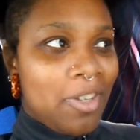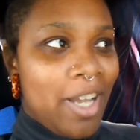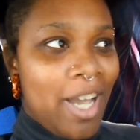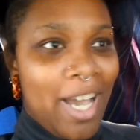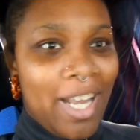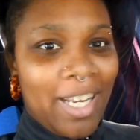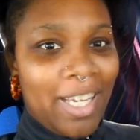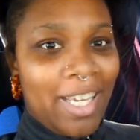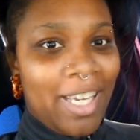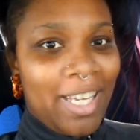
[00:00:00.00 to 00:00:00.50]

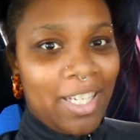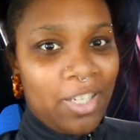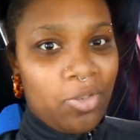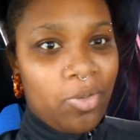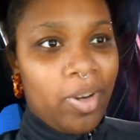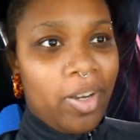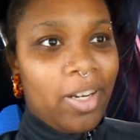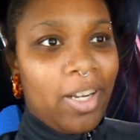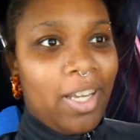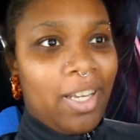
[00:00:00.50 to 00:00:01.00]
etiquette
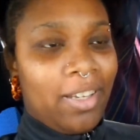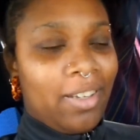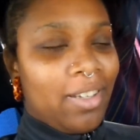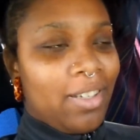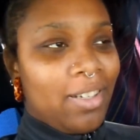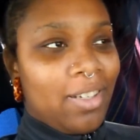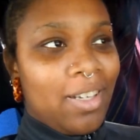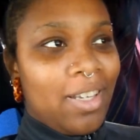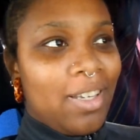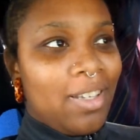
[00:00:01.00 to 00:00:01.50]
training
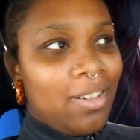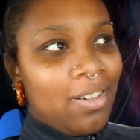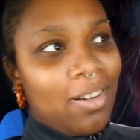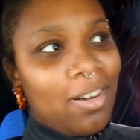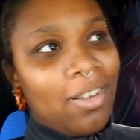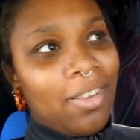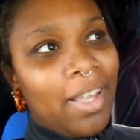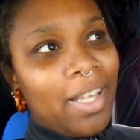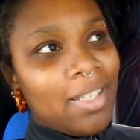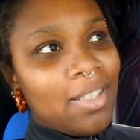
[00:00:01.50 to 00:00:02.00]
and
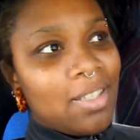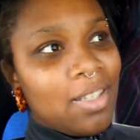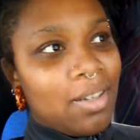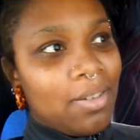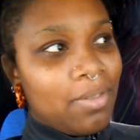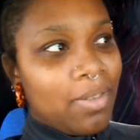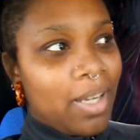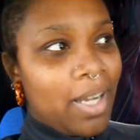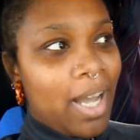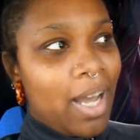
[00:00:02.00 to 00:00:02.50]
all that
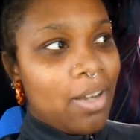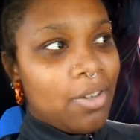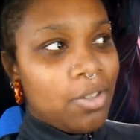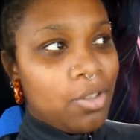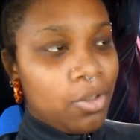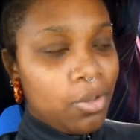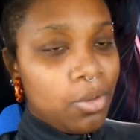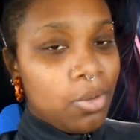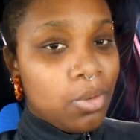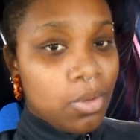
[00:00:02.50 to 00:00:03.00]
stuff, how
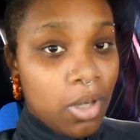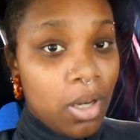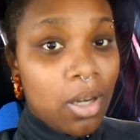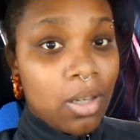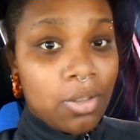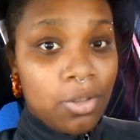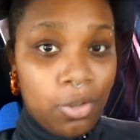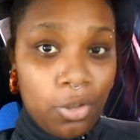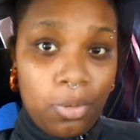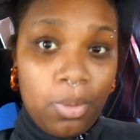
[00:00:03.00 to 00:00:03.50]
to
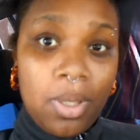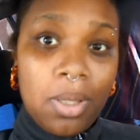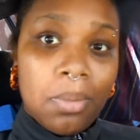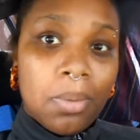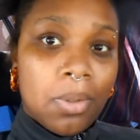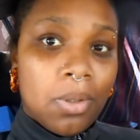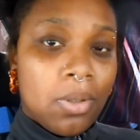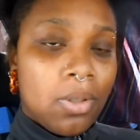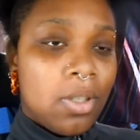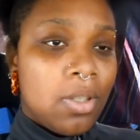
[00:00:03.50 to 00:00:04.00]
talk to
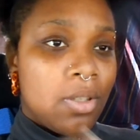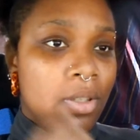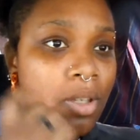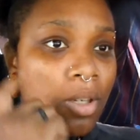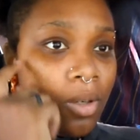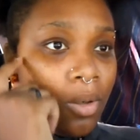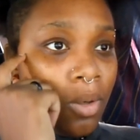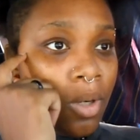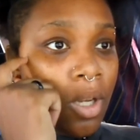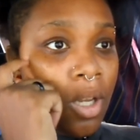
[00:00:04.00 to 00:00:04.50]
people. And
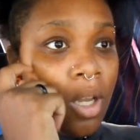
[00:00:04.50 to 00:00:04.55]
so